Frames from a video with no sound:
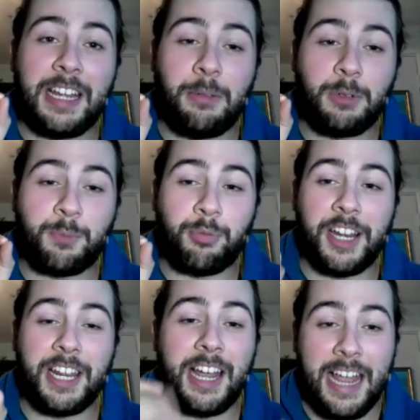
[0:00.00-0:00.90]
He was
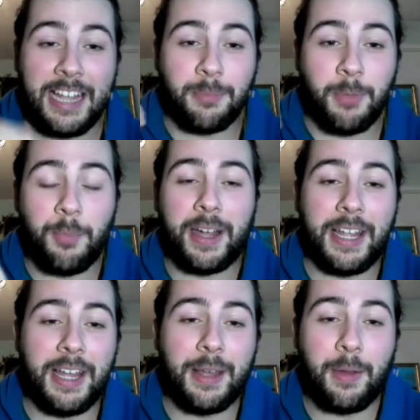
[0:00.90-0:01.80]
brilliant. I had him on
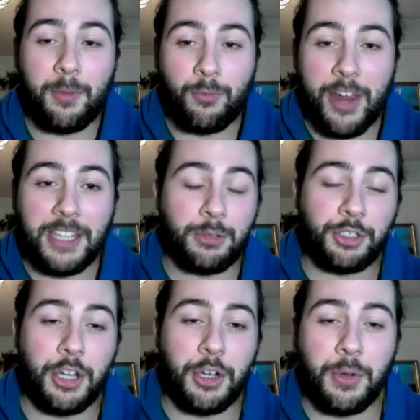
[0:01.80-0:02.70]
my radio
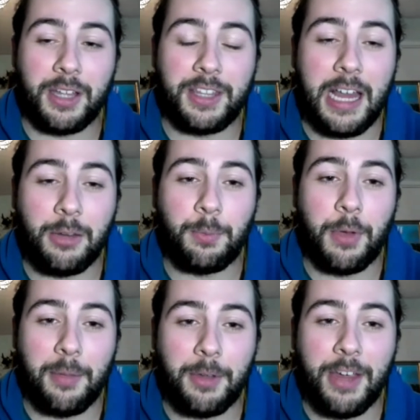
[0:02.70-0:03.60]
show, the Ellen
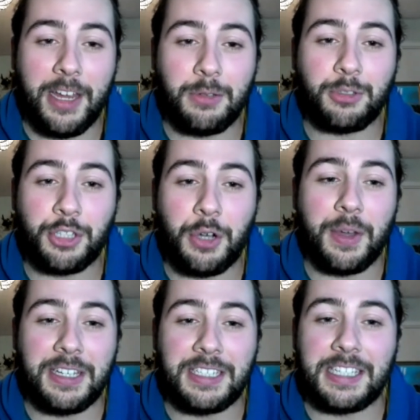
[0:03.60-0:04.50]
Barmy radio show,
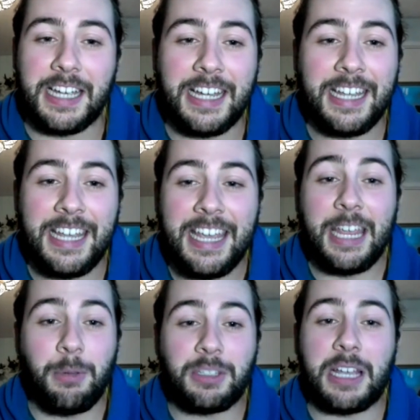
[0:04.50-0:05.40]
and
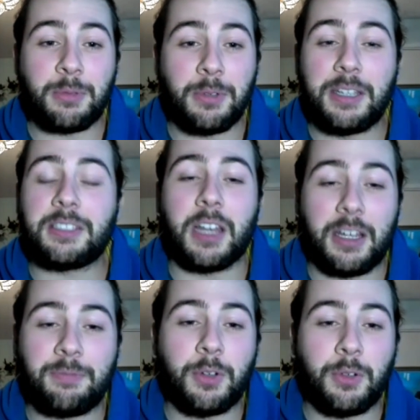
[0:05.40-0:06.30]
he was absolutely
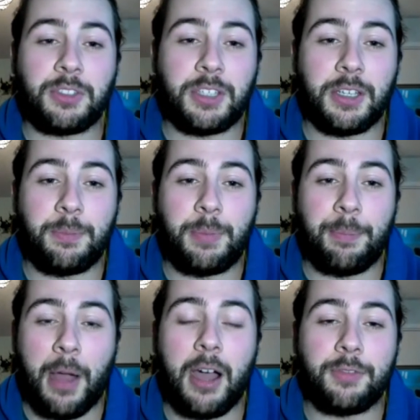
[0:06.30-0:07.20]
delightful to be
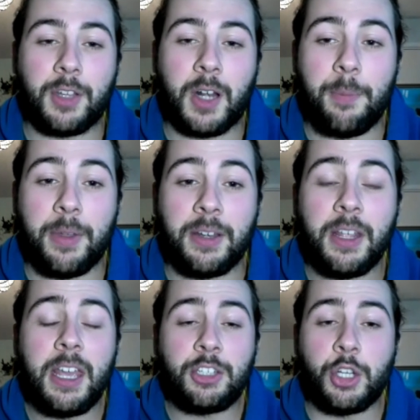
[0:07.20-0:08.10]
part of the club. And do
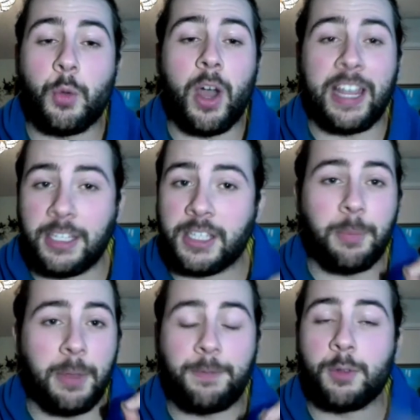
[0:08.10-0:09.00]
you know what? He's going to
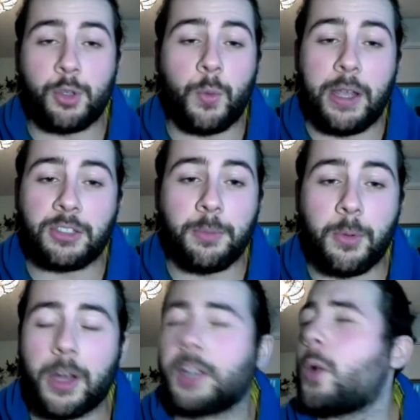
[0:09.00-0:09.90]
be future Wales
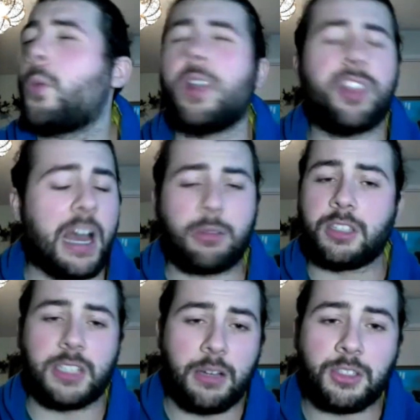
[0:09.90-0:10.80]
#1, without a
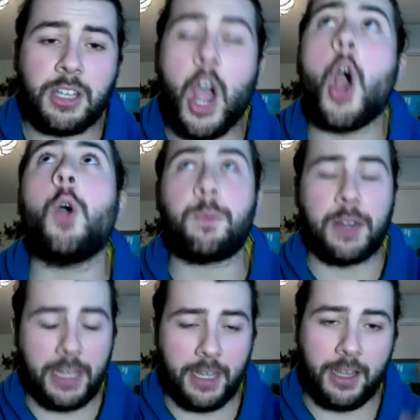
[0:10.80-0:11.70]
doubt.
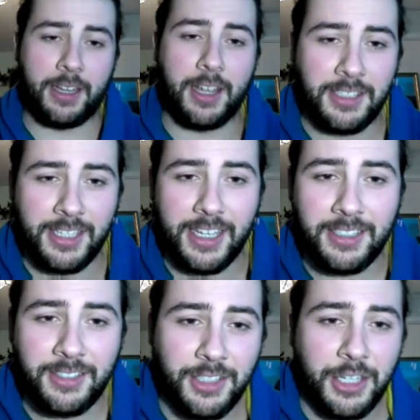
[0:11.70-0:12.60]
Hopefully, I say,
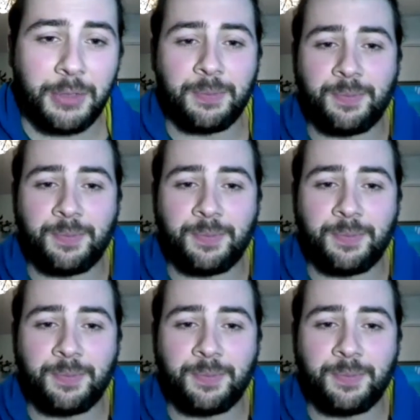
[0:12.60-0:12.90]
you know.